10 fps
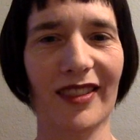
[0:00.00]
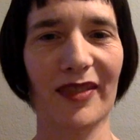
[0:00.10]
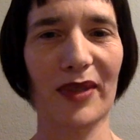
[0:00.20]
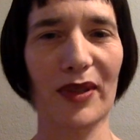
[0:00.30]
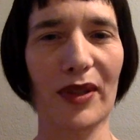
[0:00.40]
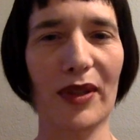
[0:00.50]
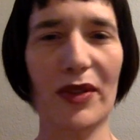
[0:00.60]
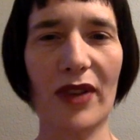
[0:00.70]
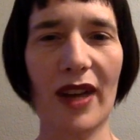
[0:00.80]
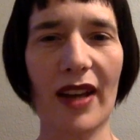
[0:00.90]
When you close
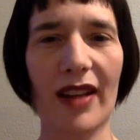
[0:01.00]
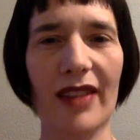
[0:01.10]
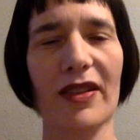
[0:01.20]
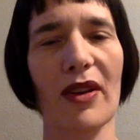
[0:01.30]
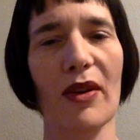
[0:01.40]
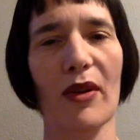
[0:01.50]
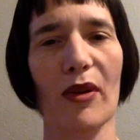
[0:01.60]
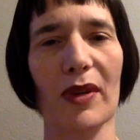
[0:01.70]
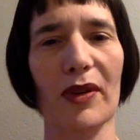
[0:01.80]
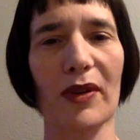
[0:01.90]
your eyes, or
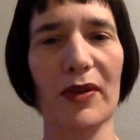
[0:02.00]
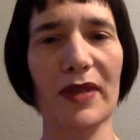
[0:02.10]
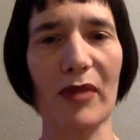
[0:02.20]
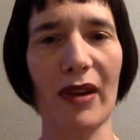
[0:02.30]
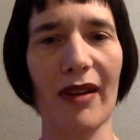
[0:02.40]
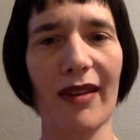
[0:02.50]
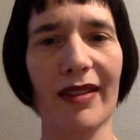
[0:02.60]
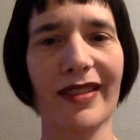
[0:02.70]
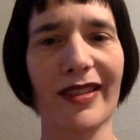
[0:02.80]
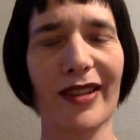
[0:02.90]
when you go somewhere
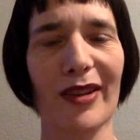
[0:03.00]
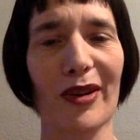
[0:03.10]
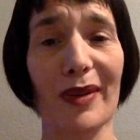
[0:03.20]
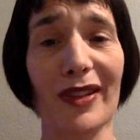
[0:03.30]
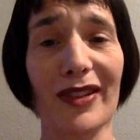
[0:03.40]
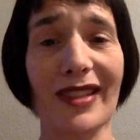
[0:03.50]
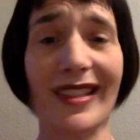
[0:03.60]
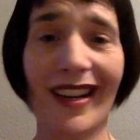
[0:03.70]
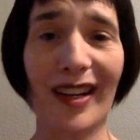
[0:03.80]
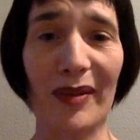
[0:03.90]
else, or when you're
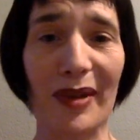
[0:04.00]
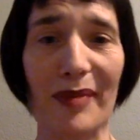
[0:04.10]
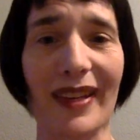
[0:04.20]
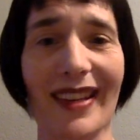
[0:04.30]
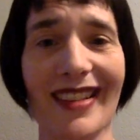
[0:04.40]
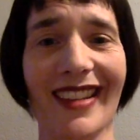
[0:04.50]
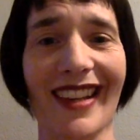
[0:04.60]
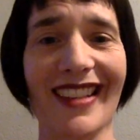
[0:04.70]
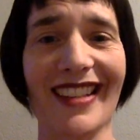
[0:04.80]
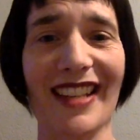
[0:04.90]
stuck in one place and
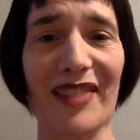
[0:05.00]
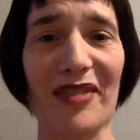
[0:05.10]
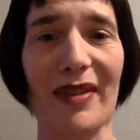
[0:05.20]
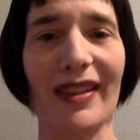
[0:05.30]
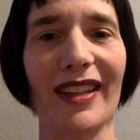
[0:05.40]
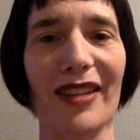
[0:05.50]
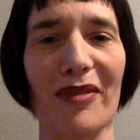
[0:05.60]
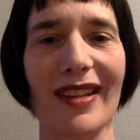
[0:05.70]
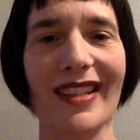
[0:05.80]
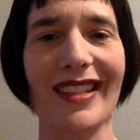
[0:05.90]
can't see everyone that you
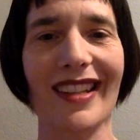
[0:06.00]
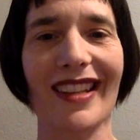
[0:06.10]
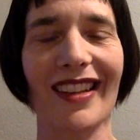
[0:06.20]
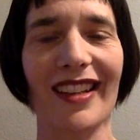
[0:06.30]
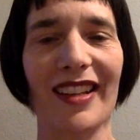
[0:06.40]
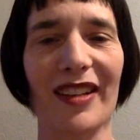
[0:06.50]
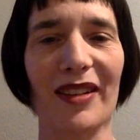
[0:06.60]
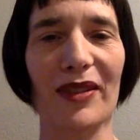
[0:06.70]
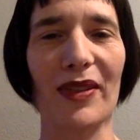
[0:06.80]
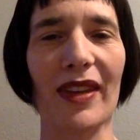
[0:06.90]
want to see,
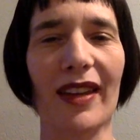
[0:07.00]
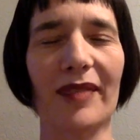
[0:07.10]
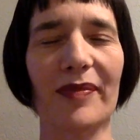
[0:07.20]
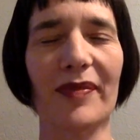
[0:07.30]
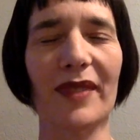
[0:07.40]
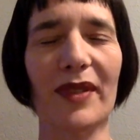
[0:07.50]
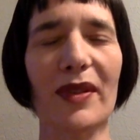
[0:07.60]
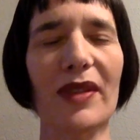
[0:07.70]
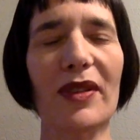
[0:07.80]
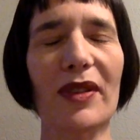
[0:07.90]
and you think, who
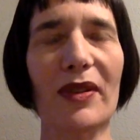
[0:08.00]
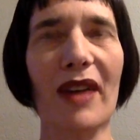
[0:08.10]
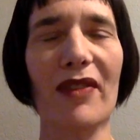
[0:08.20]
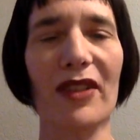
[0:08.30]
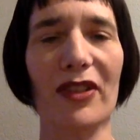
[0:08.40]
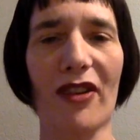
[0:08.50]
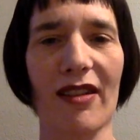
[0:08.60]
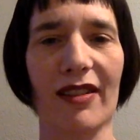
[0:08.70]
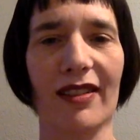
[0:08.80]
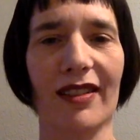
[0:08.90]
do, who do you have in your
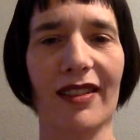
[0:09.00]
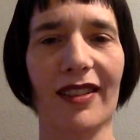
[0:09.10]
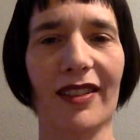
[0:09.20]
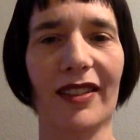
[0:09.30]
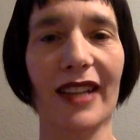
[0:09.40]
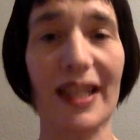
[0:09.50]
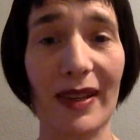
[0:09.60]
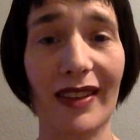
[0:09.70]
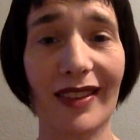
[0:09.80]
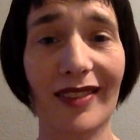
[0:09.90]
heart? Guess what?